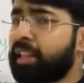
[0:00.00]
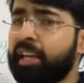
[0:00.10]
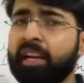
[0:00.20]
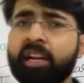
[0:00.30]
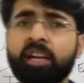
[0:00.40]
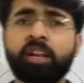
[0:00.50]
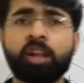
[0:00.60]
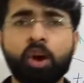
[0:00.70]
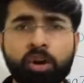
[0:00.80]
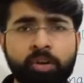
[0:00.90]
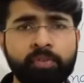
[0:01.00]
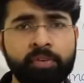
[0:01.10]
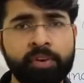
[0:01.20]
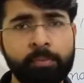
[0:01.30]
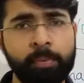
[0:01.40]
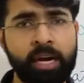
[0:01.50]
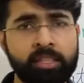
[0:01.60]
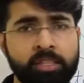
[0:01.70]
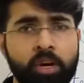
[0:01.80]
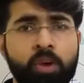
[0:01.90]
there are a lot of different
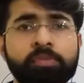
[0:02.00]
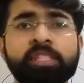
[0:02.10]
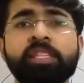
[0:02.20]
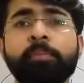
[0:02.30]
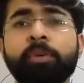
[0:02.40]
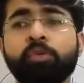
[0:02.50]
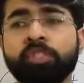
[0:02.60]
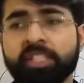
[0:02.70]
parts of this immune